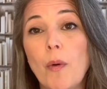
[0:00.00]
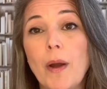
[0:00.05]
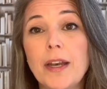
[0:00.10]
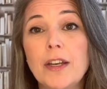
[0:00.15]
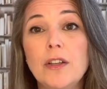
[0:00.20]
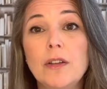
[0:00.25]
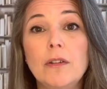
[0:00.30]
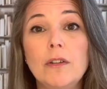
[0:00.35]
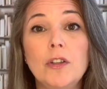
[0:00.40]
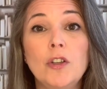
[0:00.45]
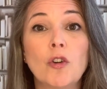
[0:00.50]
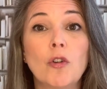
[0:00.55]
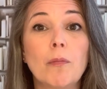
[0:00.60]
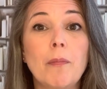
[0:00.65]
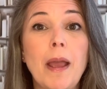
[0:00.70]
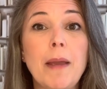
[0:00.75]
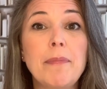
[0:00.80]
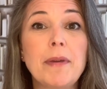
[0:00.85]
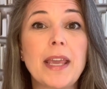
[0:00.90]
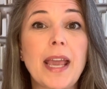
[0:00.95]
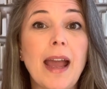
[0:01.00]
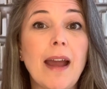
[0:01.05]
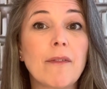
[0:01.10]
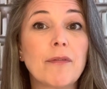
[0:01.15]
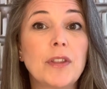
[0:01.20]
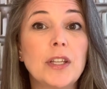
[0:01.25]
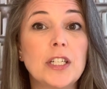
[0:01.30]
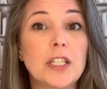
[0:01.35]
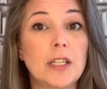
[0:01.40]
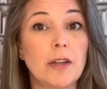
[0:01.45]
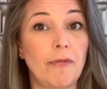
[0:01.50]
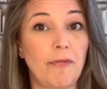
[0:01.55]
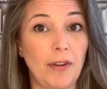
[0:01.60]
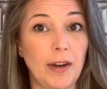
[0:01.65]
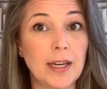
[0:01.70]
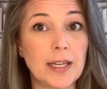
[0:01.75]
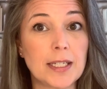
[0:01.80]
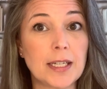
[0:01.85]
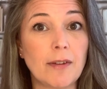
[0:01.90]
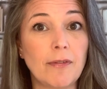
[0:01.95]
when you'll maybe have the
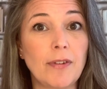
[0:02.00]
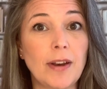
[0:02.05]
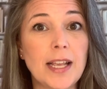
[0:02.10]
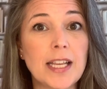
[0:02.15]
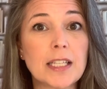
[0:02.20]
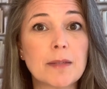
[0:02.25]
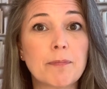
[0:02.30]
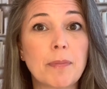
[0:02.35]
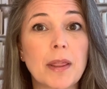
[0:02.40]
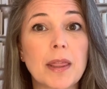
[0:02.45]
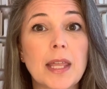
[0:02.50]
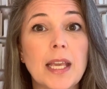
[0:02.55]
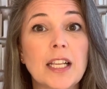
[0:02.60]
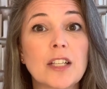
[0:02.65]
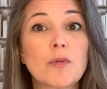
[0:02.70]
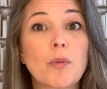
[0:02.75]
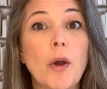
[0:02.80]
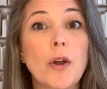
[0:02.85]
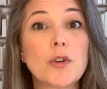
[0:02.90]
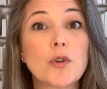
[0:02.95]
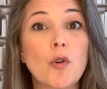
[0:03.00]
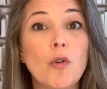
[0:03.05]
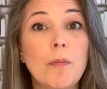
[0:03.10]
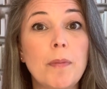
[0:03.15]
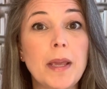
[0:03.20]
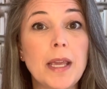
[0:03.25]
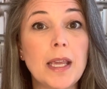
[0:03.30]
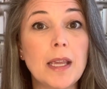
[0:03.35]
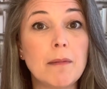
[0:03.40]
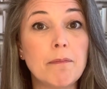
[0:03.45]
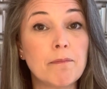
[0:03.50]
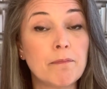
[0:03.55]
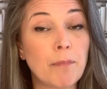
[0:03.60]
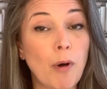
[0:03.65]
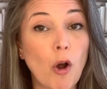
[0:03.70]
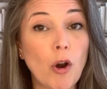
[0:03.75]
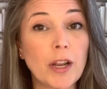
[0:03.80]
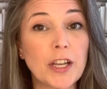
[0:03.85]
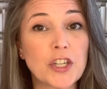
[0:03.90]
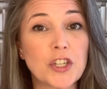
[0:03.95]
definitive list but things won't all be
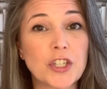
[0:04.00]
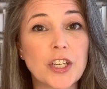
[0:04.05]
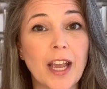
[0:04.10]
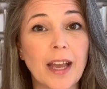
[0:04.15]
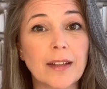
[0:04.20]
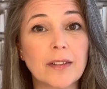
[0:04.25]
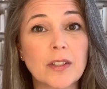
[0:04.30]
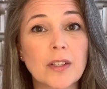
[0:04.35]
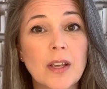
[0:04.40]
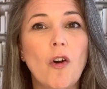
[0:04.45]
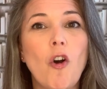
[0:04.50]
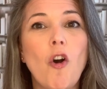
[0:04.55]
polished yet?